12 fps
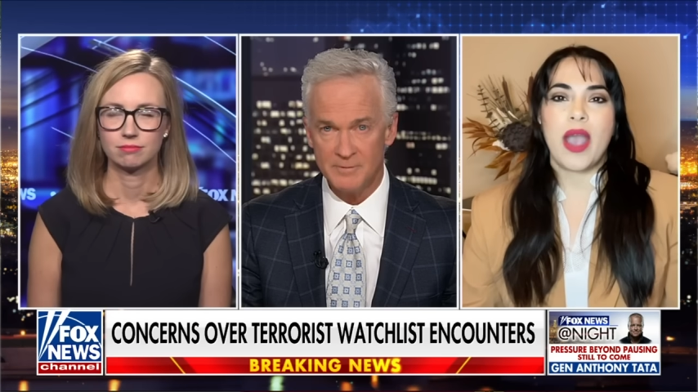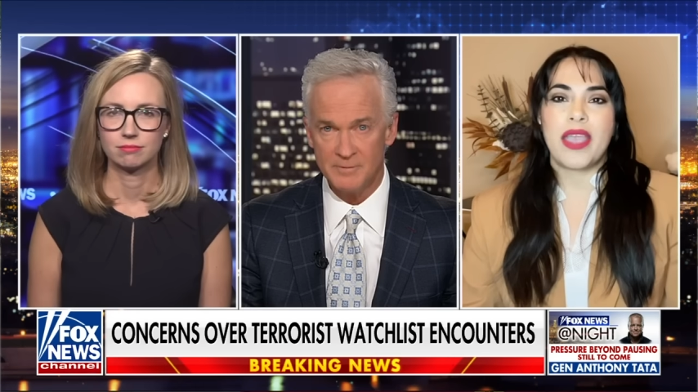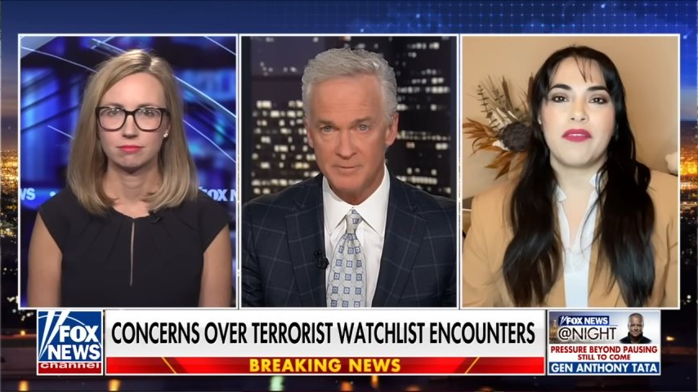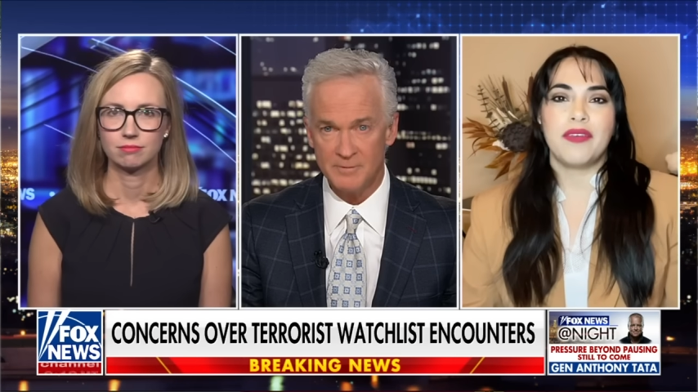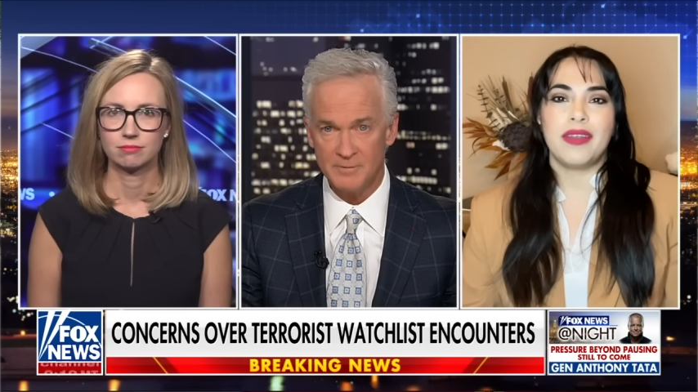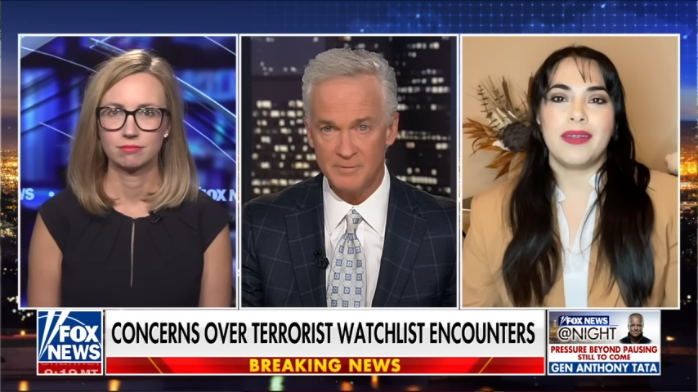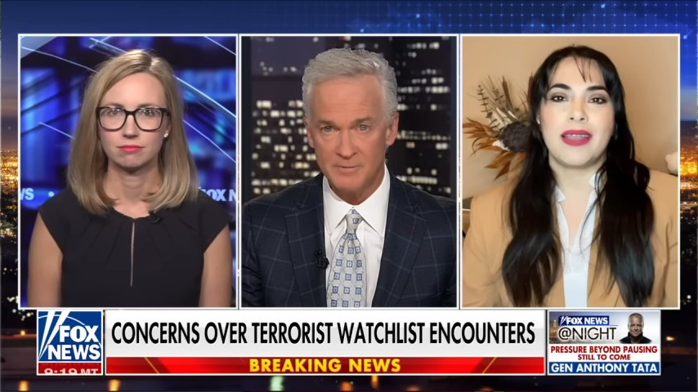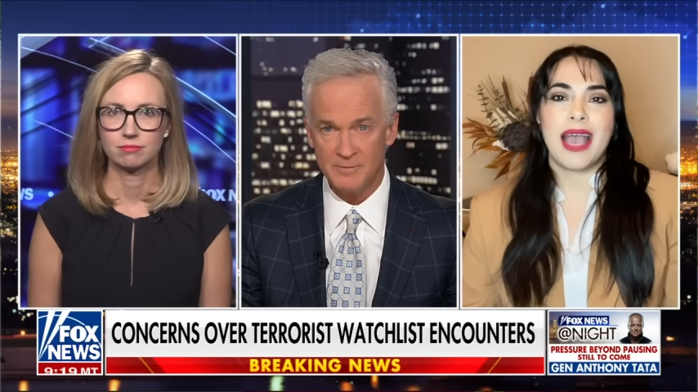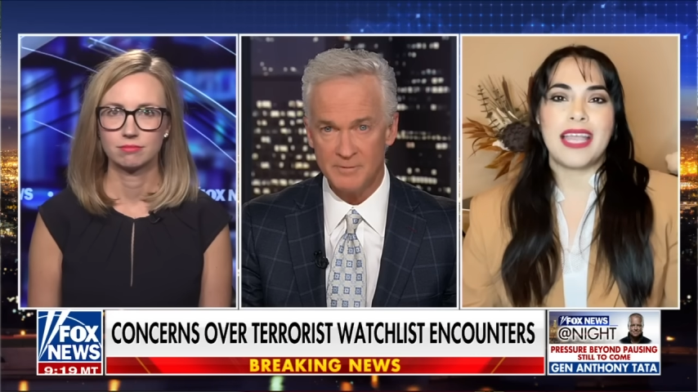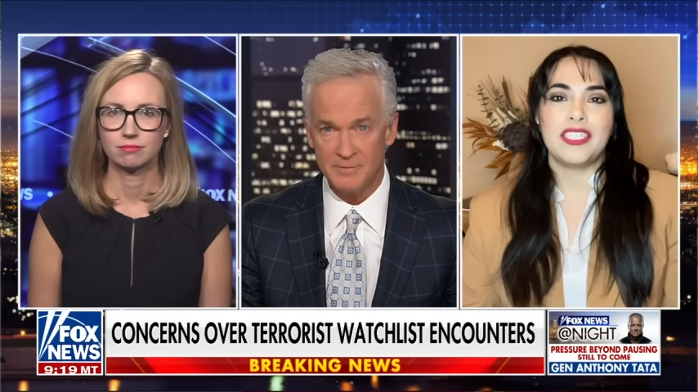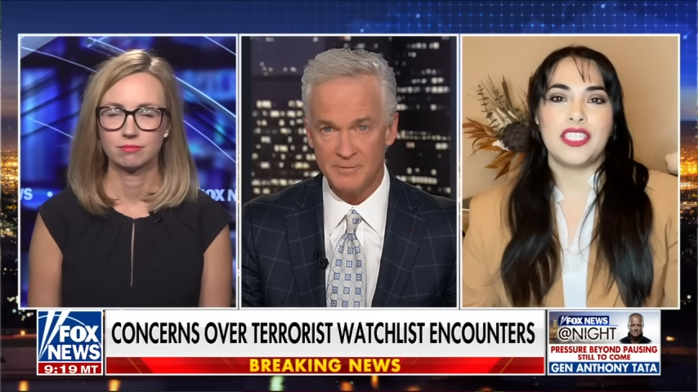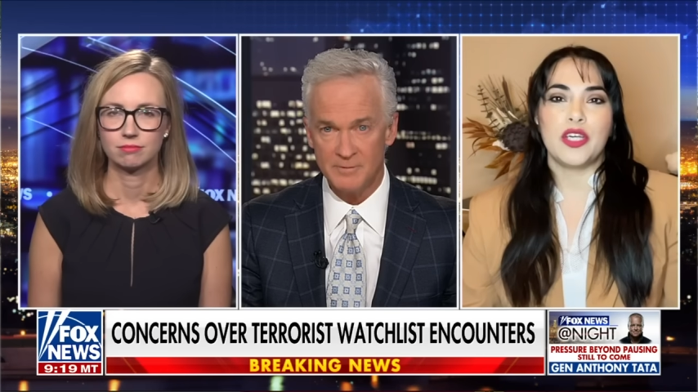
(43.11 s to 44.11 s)
Speaker 1: wife, and
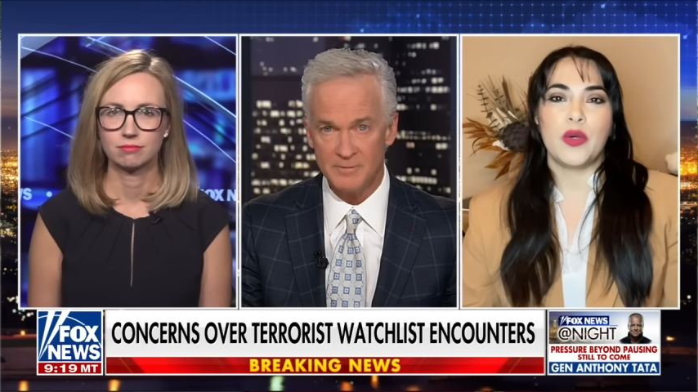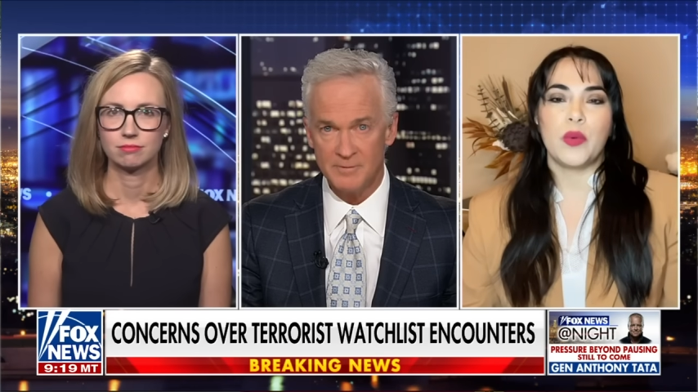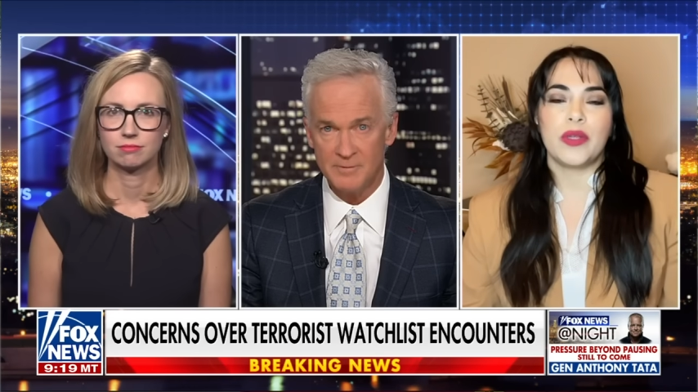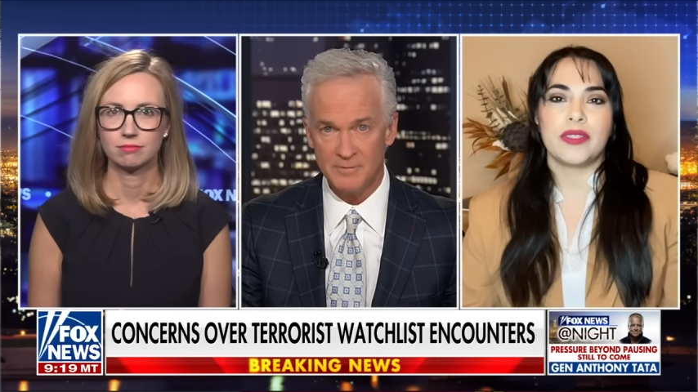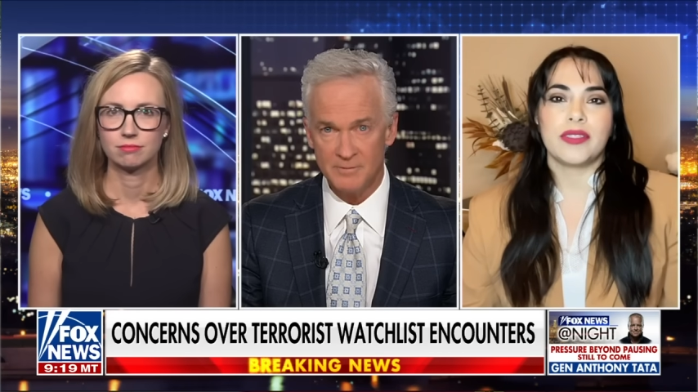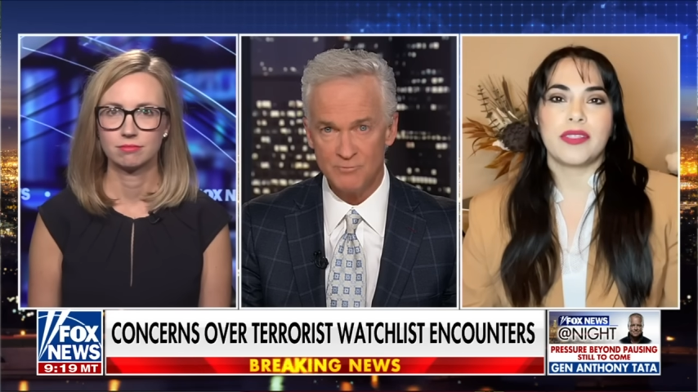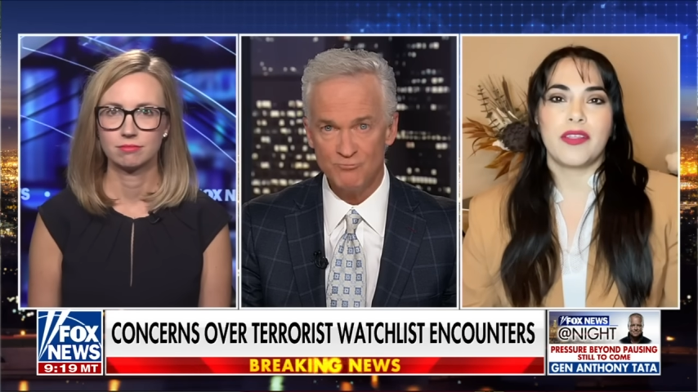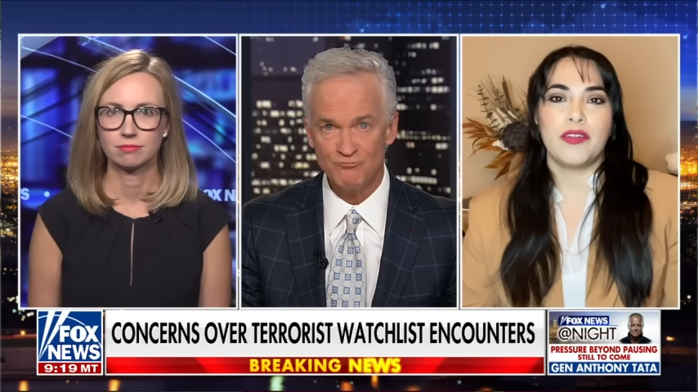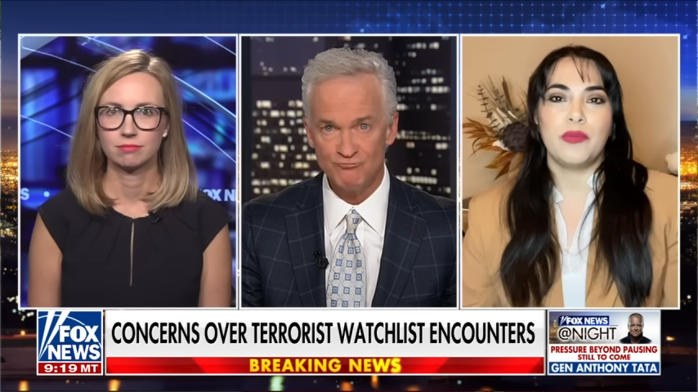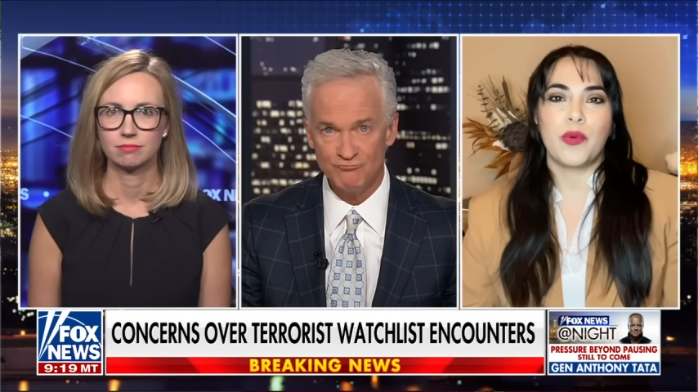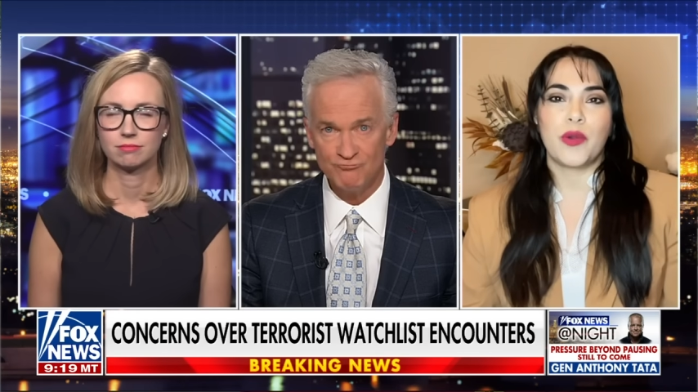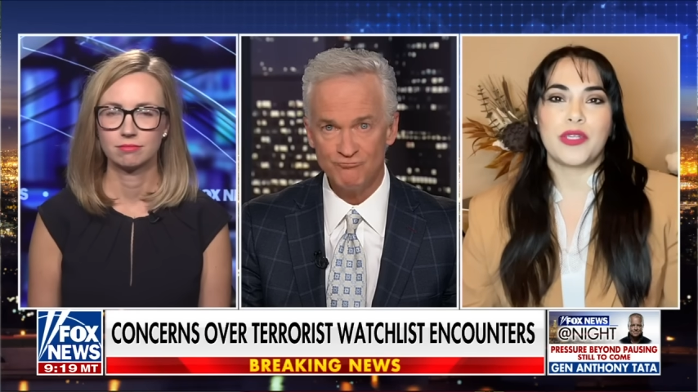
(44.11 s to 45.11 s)
I deal with the
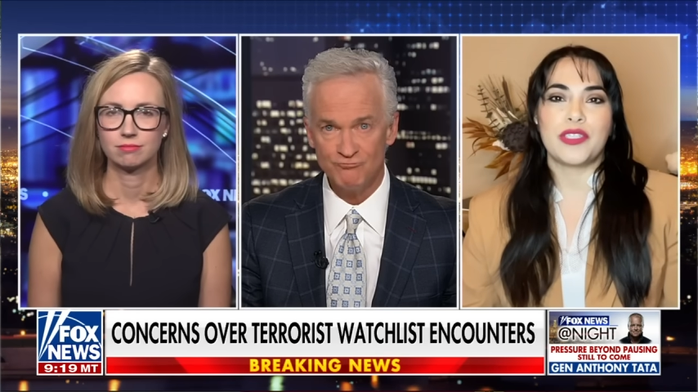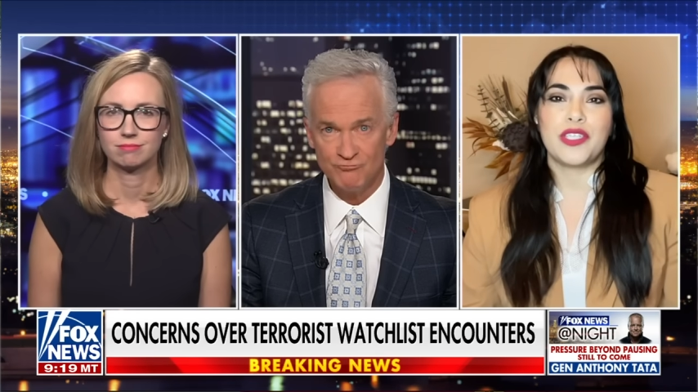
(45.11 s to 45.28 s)
southern border